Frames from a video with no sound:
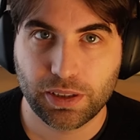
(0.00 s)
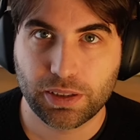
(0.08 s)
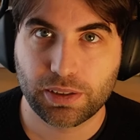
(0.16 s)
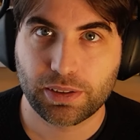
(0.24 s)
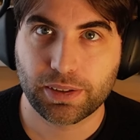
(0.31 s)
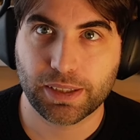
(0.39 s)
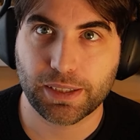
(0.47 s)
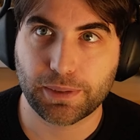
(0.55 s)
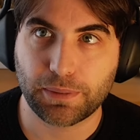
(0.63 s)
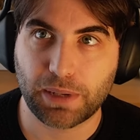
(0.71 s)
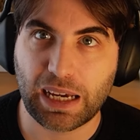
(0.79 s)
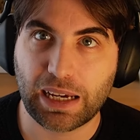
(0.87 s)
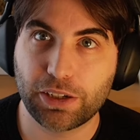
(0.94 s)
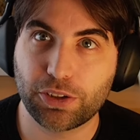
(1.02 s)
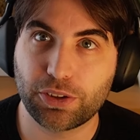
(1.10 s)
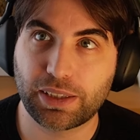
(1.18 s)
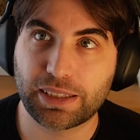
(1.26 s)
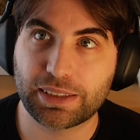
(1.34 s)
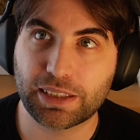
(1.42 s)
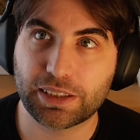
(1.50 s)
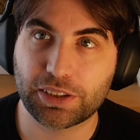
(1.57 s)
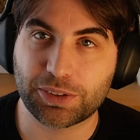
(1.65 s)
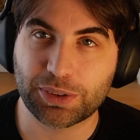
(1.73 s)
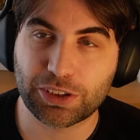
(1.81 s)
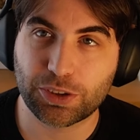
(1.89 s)
I don't think that the
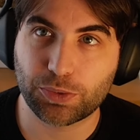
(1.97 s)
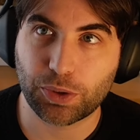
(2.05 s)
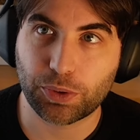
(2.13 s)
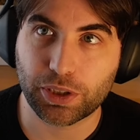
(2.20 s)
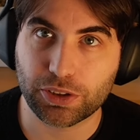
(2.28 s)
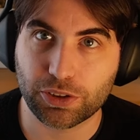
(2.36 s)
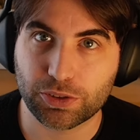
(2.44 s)
reason why we're not